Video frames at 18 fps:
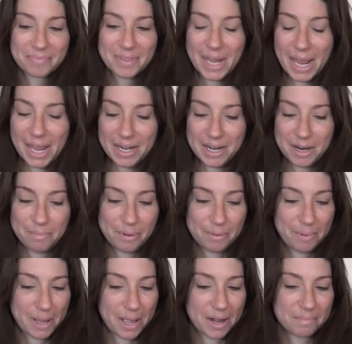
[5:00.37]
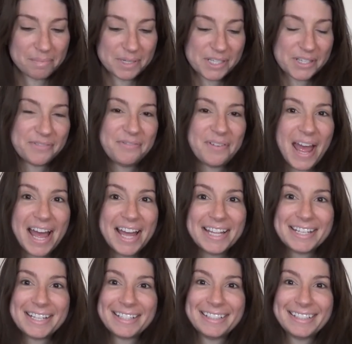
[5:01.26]
and hippopotamus
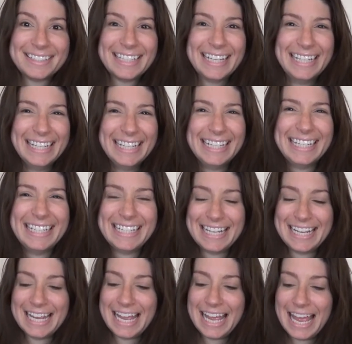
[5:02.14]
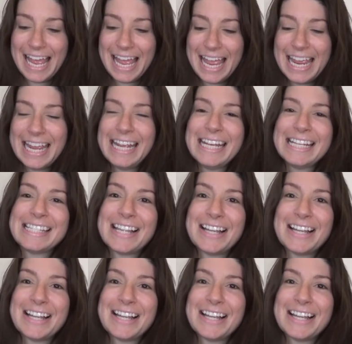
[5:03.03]
fat. It's